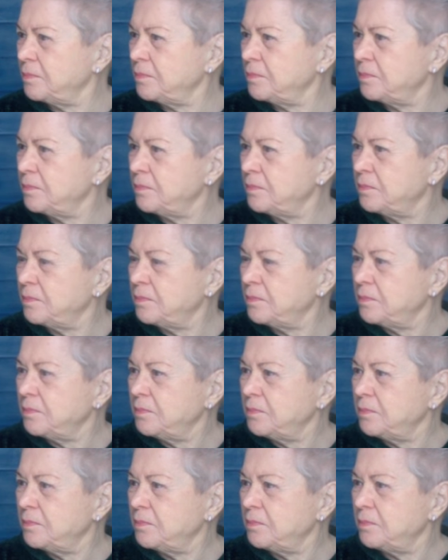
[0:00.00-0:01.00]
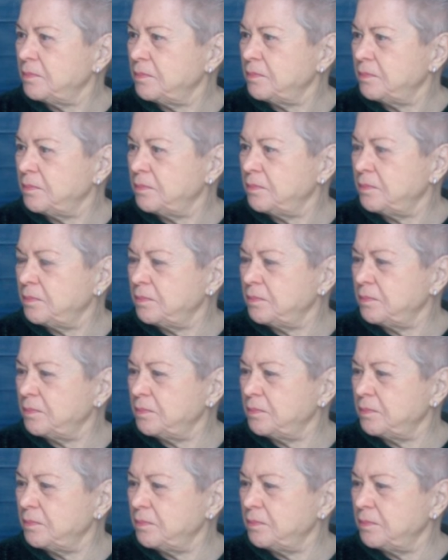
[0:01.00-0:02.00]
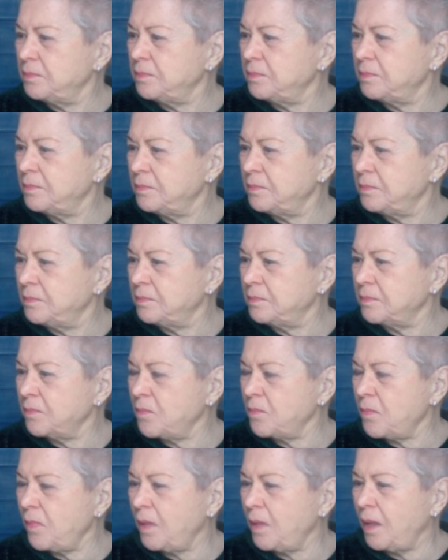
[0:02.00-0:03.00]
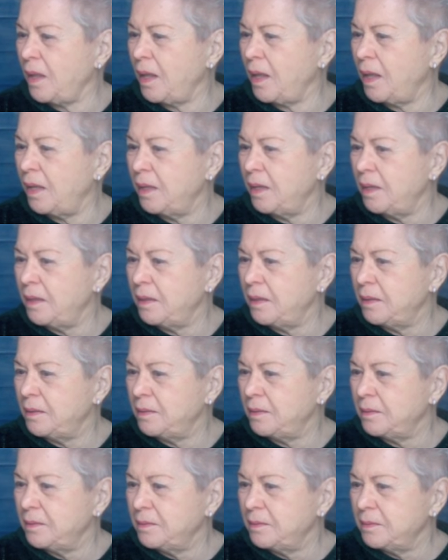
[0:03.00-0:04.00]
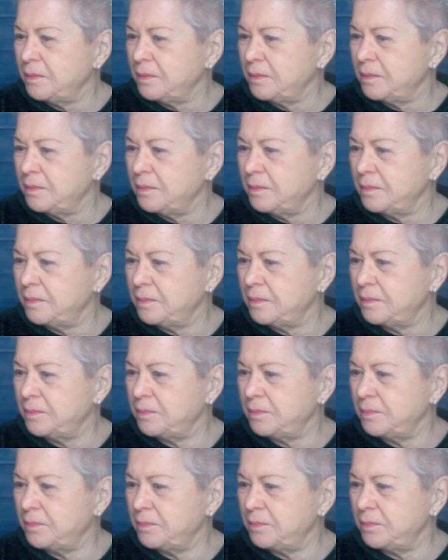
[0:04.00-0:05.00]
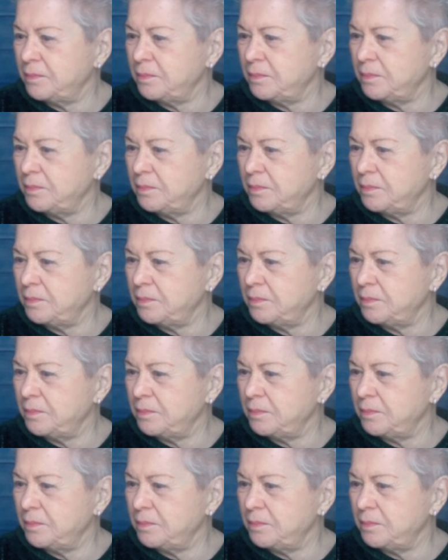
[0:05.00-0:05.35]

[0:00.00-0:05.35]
[no speech]